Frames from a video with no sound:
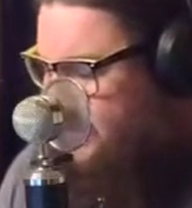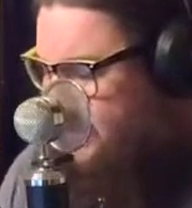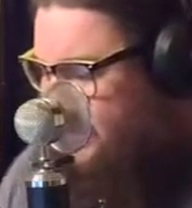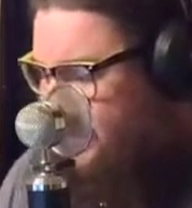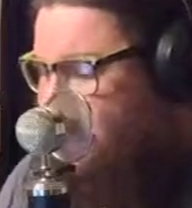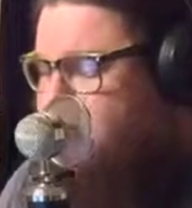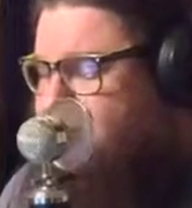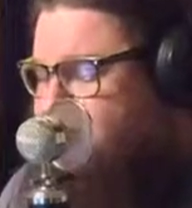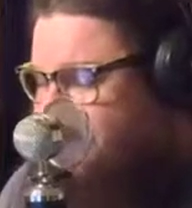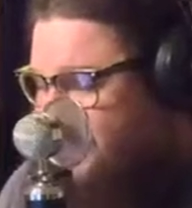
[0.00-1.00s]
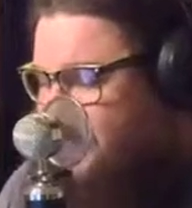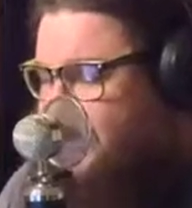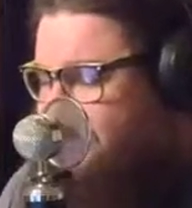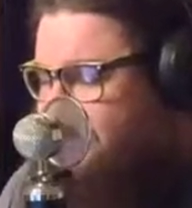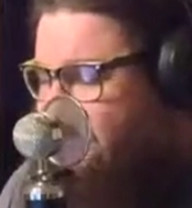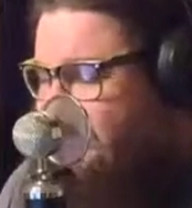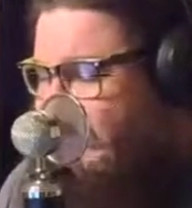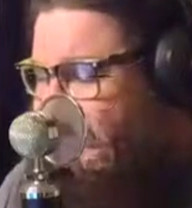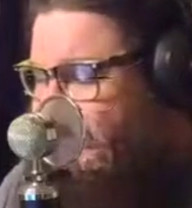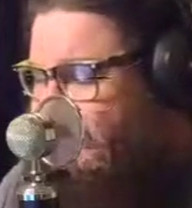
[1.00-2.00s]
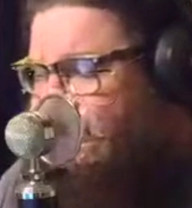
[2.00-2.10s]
And I was very to brag.